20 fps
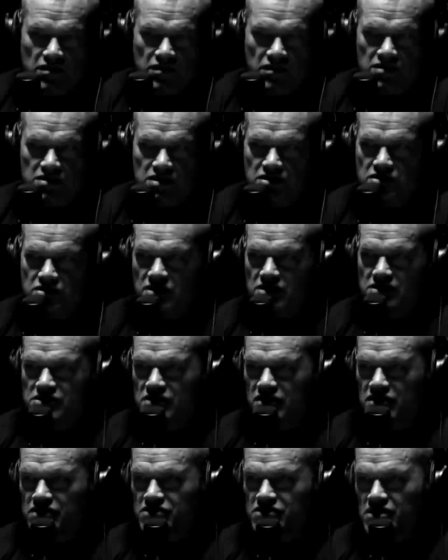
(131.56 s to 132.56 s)
He's
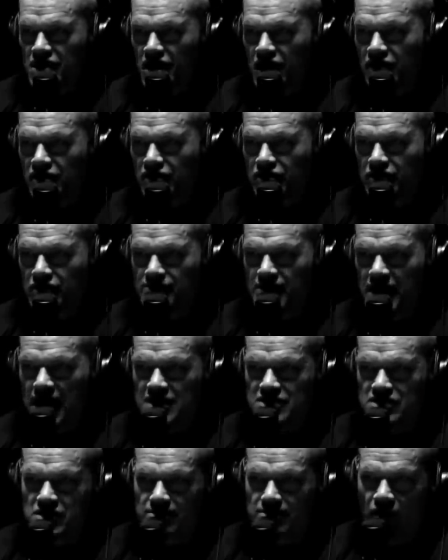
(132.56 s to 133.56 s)
interested in soccer and
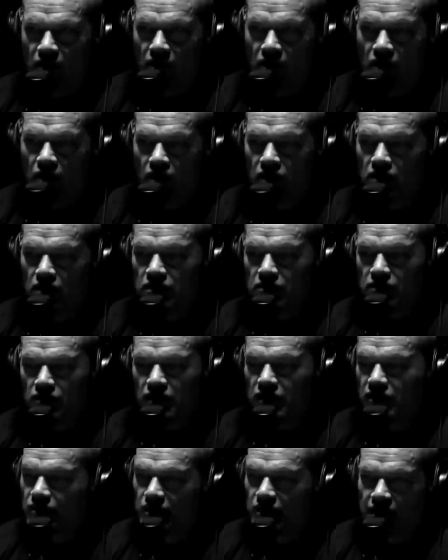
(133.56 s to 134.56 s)
basketball,
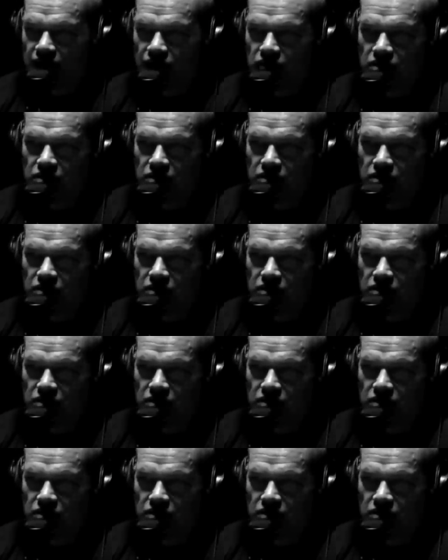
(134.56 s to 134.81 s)
whatever.